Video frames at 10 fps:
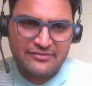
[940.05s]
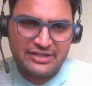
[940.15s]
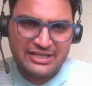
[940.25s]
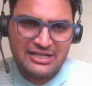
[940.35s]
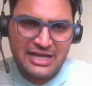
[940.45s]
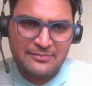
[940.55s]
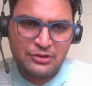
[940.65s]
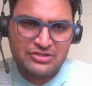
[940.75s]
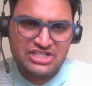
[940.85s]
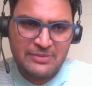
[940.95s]
Here I am
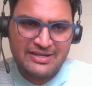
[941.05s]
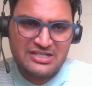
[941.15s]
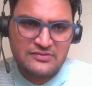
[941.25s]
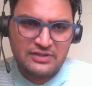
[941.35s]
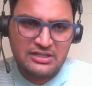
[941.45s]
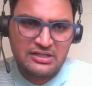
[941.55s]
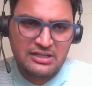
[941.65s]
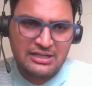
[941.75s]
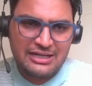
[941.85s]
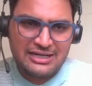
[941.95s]
doing j minus 1,
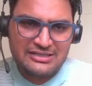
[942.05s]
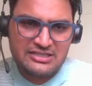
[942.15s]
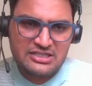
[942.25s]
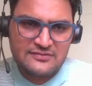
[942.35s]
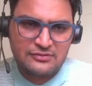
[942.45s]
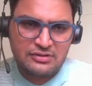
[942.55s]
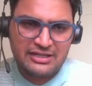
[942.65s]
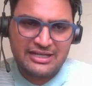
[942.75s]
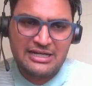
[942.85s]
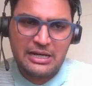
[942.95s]
and this is for
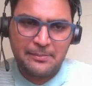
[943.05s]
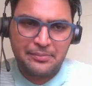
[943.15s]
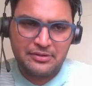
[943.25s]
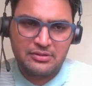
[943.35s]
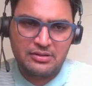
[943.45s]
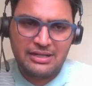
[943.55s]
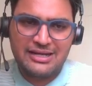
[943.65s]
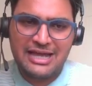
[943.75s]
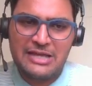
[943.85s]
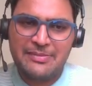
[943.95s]
here up, right?
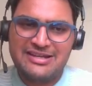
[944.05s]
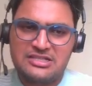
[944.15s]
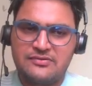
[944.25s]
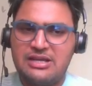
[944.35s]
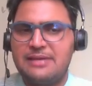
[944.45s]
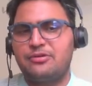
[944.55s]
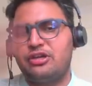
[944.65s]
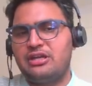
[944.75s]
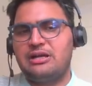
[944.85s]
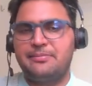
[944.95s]
I minus 1, I am
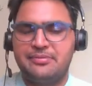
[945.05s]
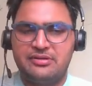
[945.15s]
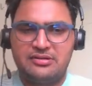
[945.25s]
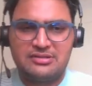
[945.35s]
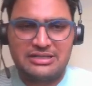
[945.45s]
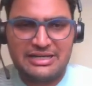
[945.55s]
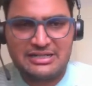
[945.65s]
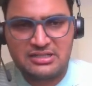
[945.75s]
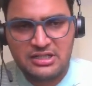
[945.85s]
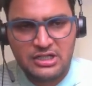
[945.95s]
going up, correct?